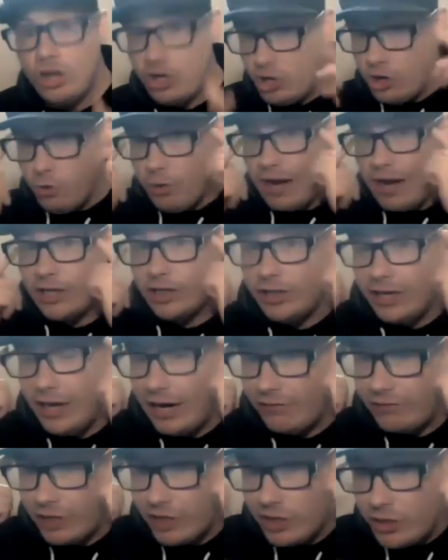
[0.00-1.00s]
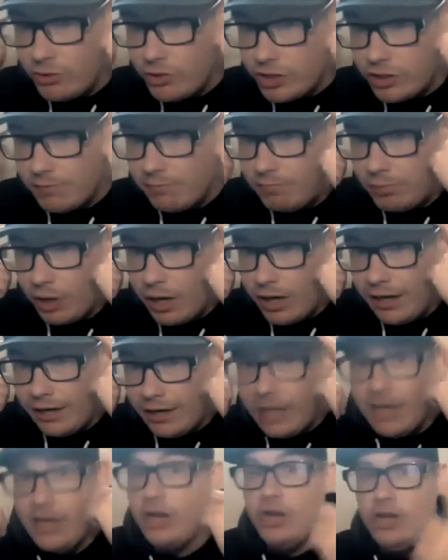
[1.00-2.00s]
You actually have to use your
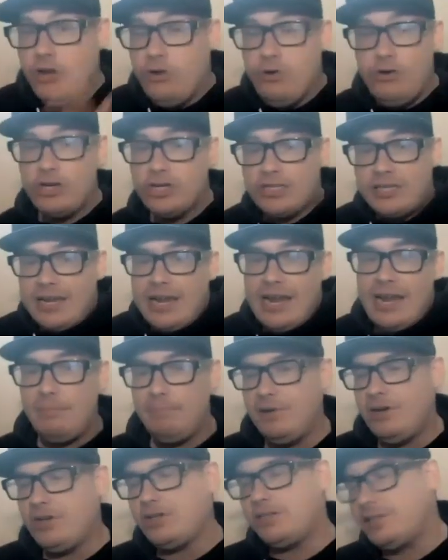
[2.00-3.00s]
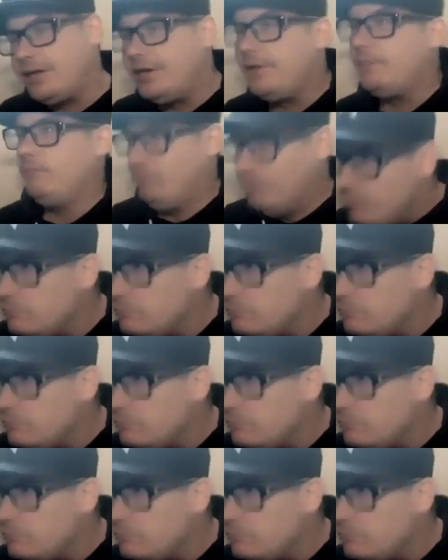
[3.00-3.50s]
brain. You just can't be just like,